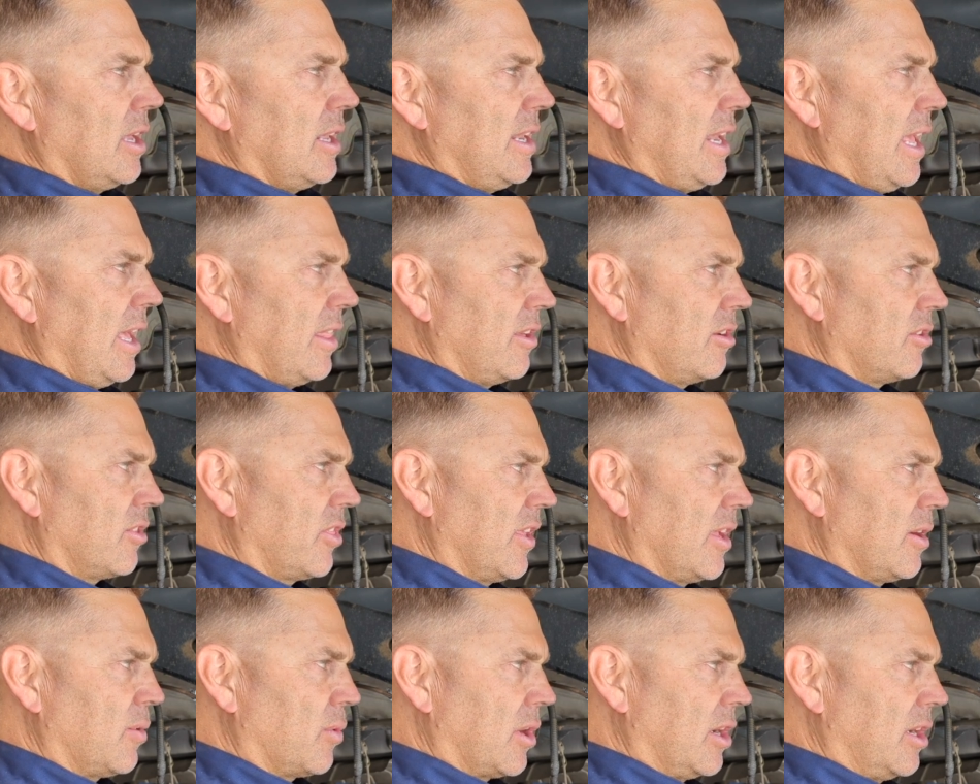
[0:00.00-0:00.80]
Now, the other
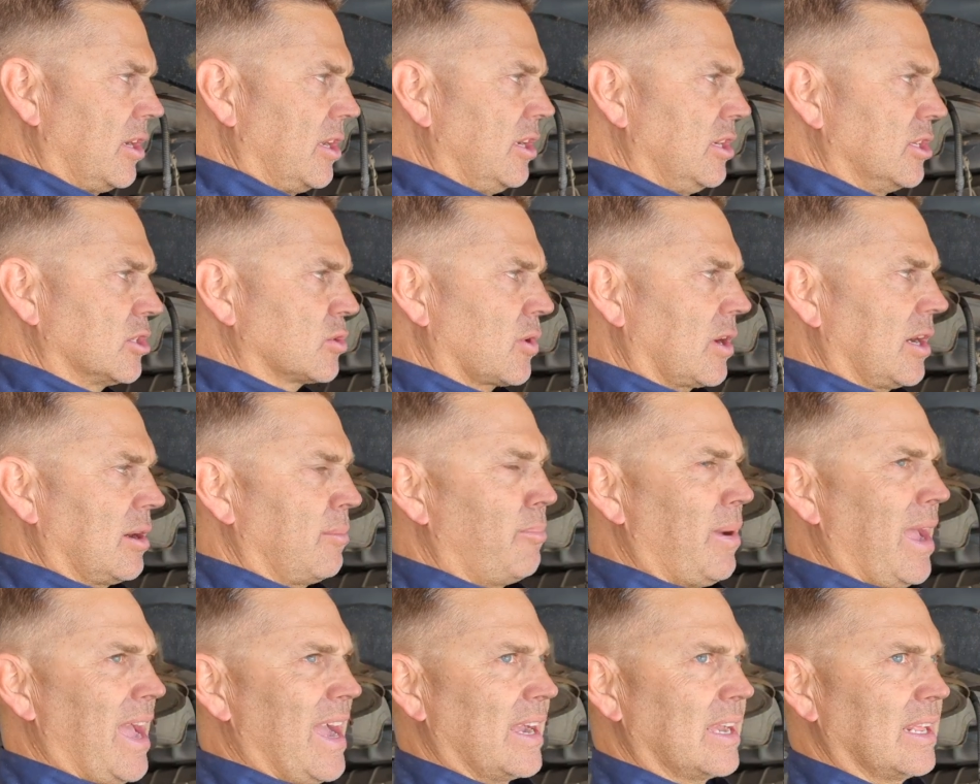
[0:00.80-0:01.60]
thing we're going to do is we're going
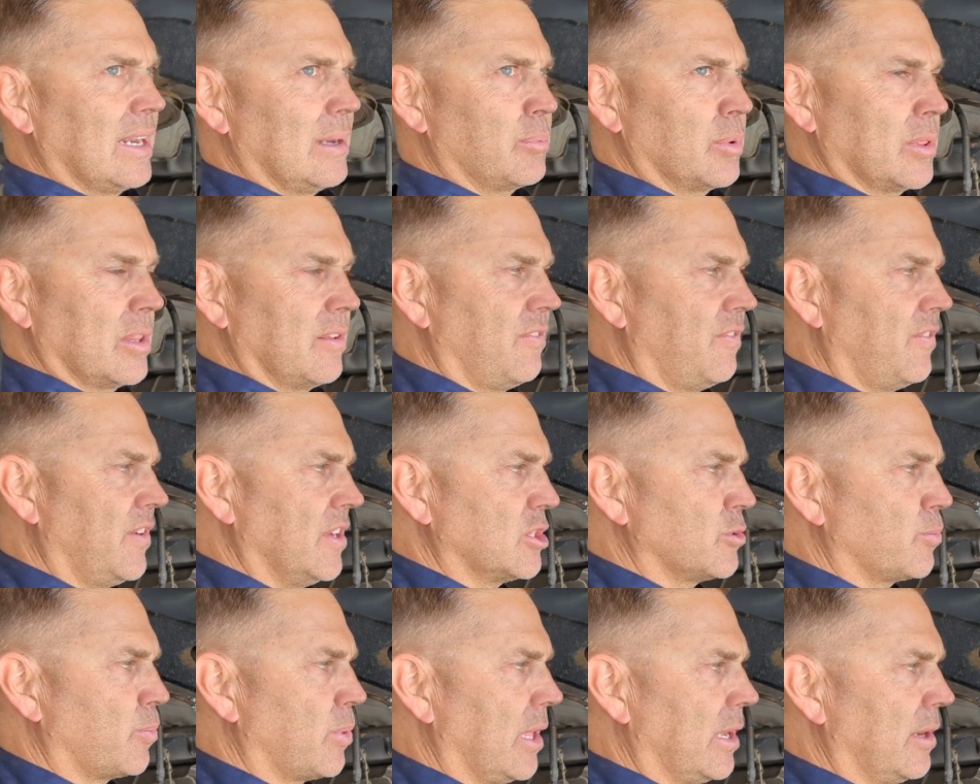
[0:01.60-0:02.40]
to back it up with a
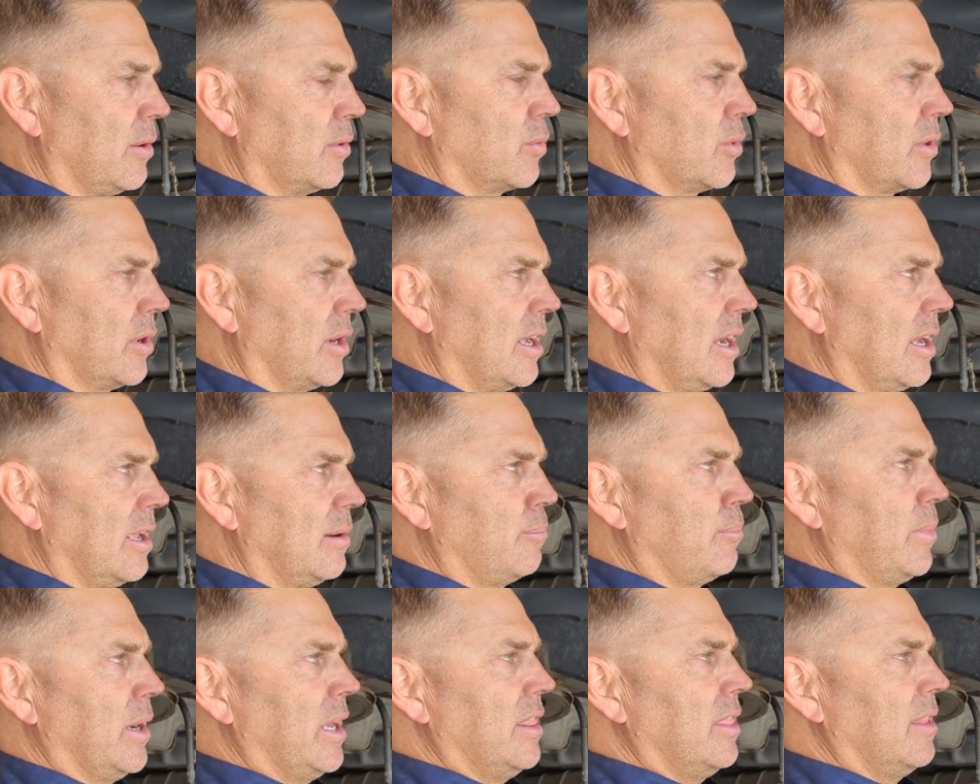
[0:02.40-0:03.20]
fish plate when we're
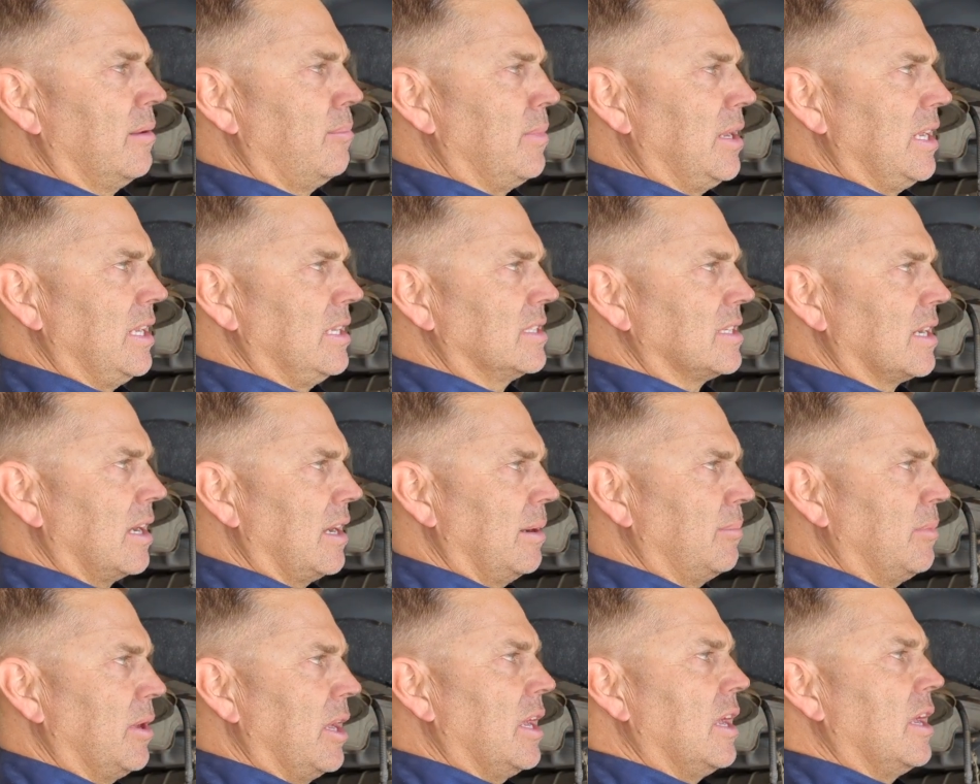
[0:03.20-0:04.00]
done. But in the
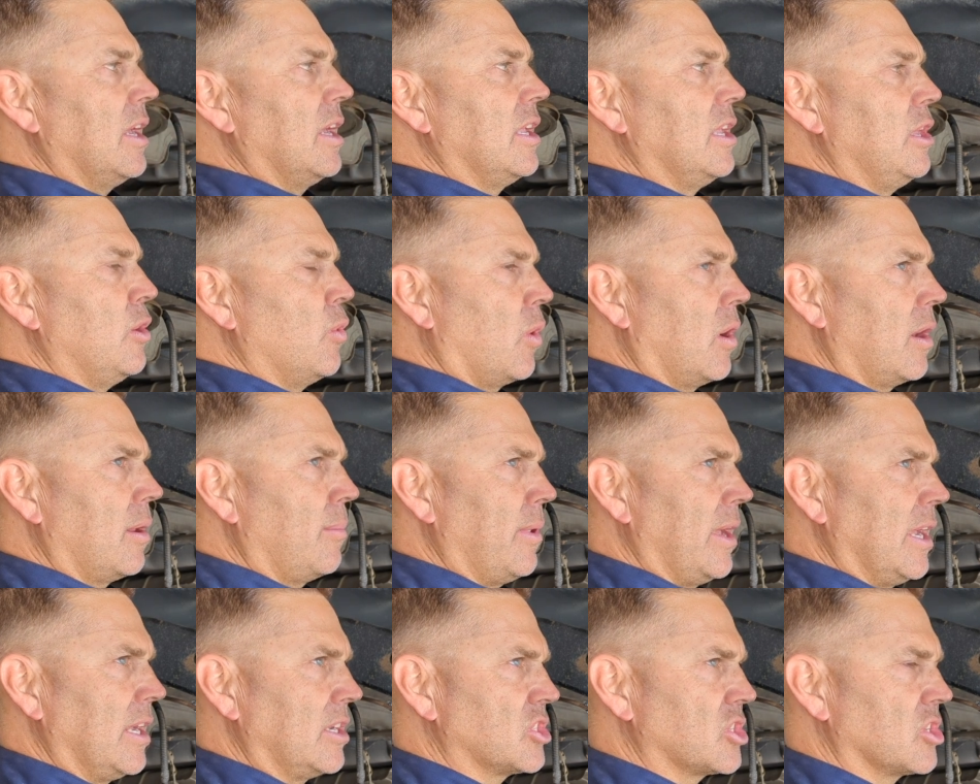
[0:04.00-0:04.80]
meantime, you want to
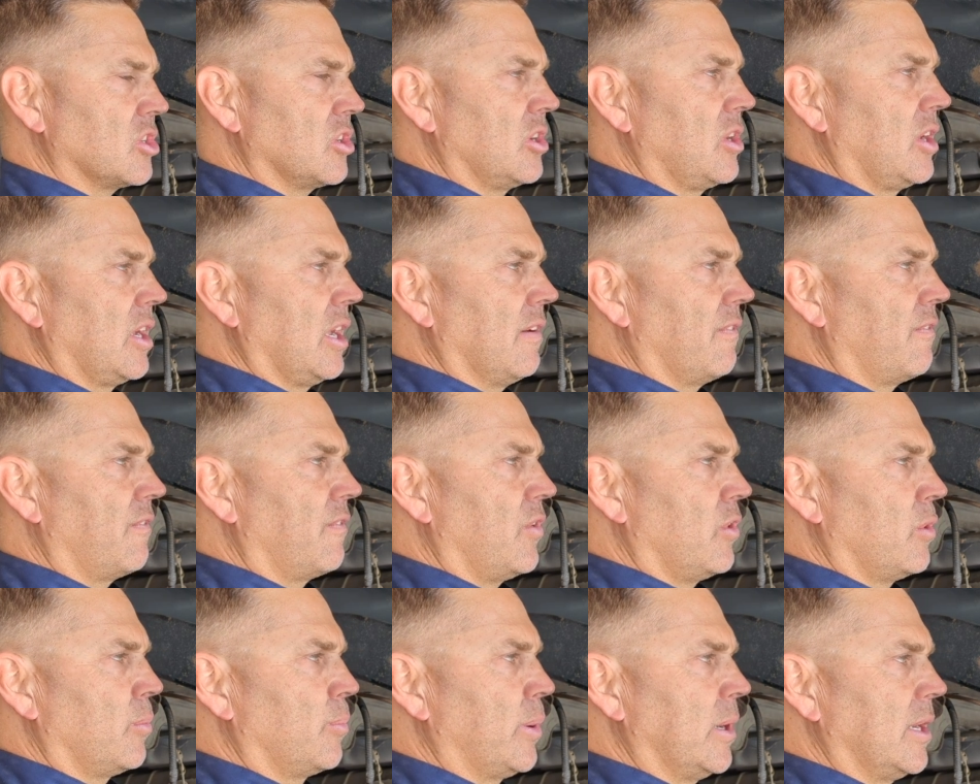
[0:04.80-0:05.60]
make sure you get
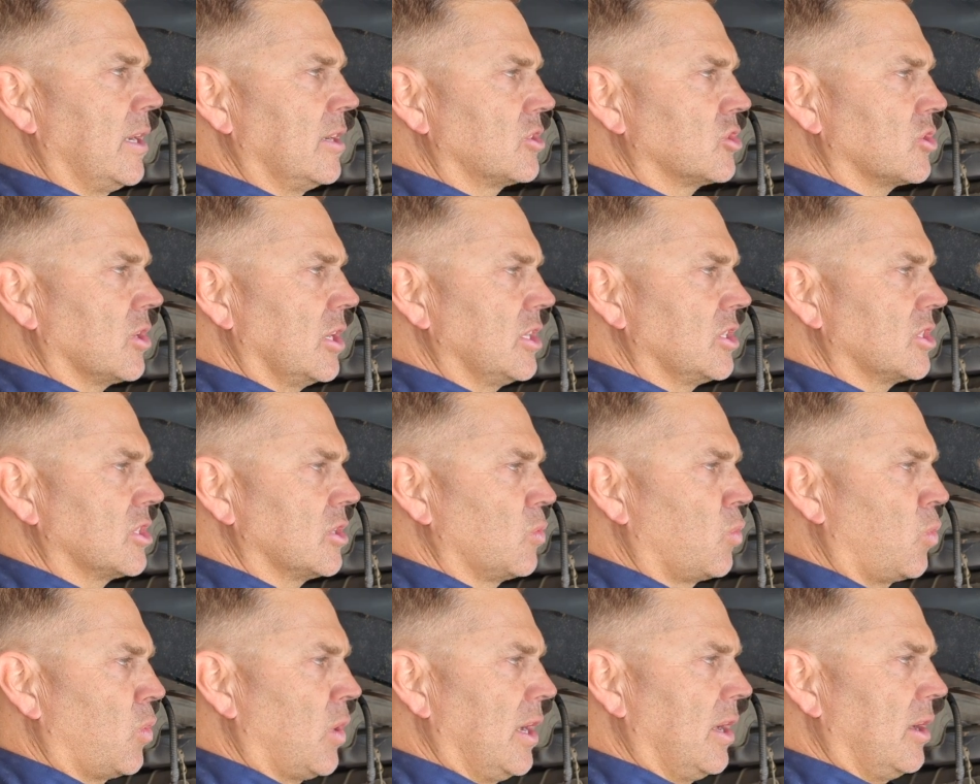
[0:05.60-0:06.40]
full
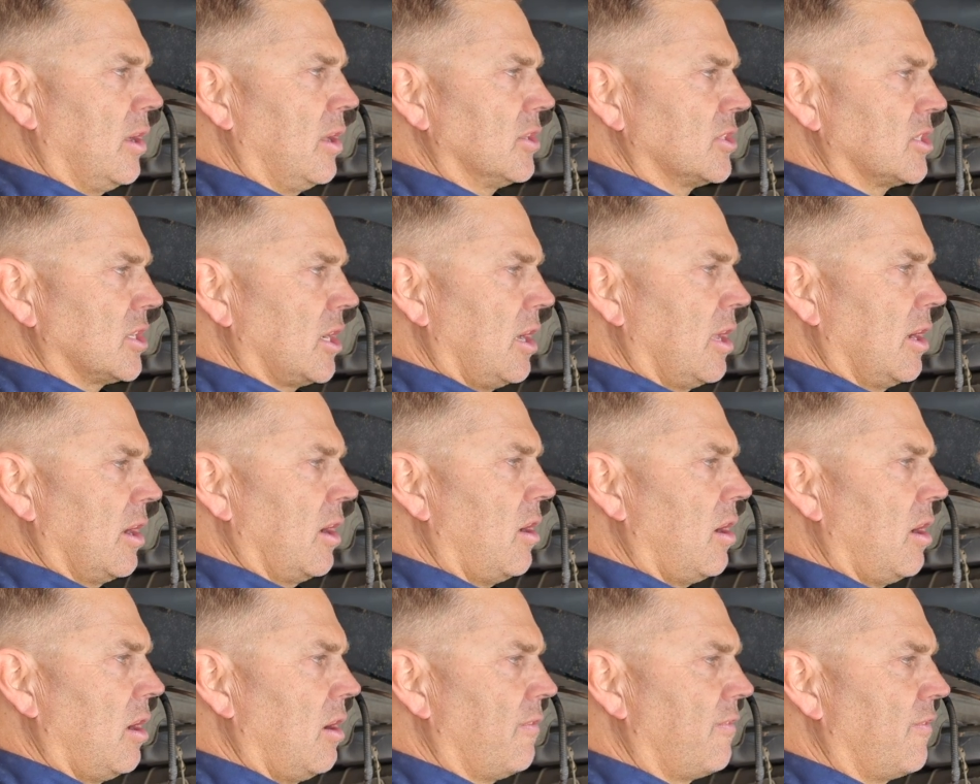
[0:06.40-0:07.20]
penetration welds on
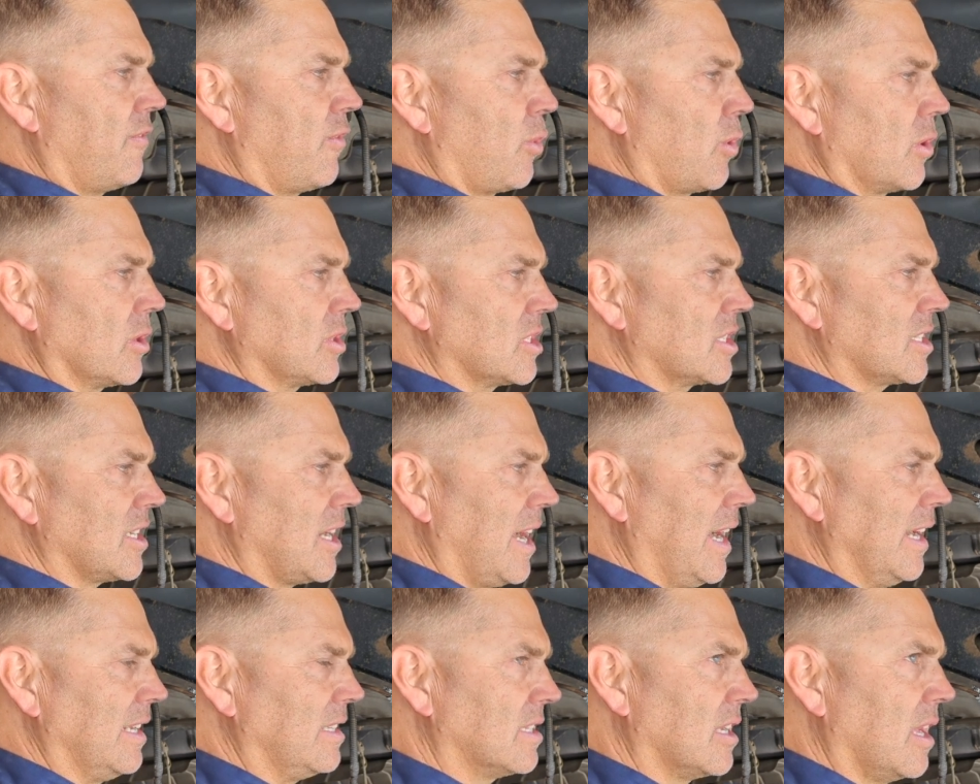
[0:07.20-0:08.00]
all four
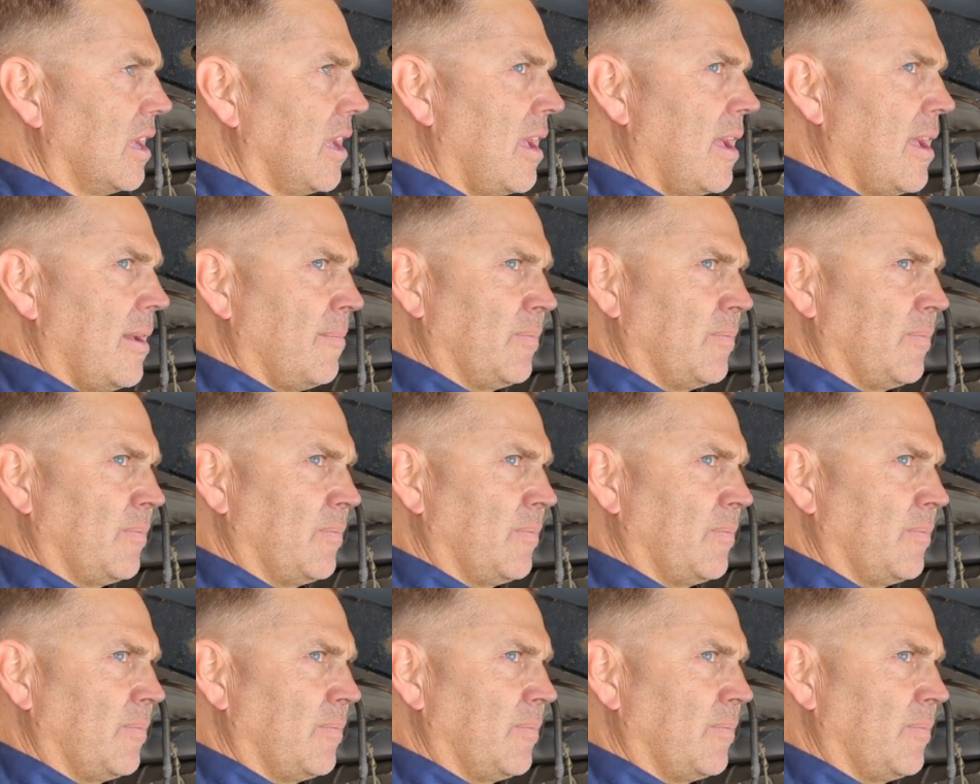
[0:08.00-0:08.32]
sides.